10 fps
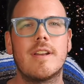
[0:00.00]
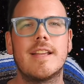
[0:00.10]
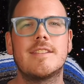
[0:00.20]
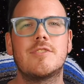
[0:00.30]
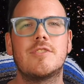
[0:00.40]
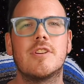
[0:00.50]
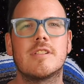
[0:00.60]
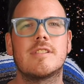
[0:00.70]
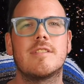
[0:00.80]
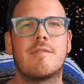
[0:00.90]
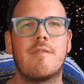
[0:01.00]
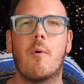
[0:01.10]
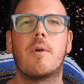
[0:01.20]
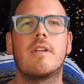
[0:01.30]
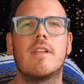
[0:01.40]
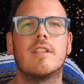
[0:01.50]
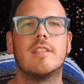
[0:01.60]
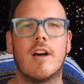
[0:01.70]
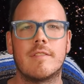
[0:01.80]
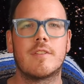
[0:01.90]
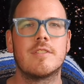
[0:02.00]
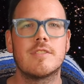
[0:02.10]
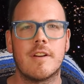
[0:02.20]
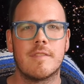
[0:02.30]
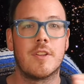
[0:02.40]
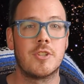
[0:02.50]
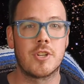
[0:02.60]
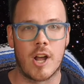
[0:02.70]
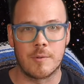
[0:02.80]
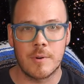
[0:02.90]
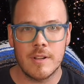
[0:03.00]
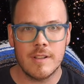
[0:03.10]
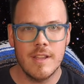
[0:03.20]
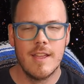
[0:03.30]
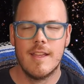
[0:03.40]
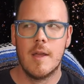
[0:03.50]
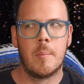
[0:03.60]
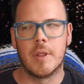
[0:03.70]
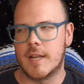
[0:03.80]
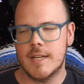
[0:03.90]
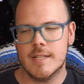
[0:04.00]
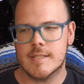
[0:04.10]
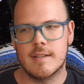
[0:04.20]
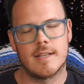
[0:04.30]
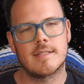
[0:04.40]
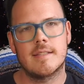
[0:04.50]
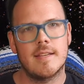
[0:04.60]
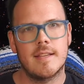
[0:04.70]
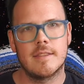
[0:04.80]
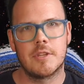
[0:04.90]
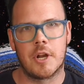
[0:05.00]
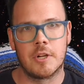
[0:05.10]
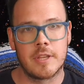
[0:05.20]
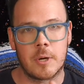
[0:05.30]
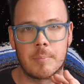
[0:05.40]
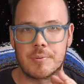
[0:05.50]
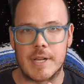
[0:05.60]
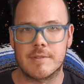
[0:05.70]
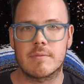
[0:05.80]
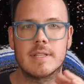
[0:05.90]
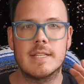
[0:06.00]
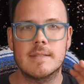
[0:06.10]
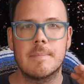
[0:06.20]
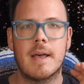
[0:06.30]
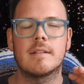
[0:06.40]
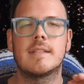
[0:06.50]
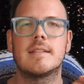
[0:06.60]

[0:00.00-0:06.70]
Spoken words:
is just for the lovers of the genre. Bloody Disgusting, in their little press release about this,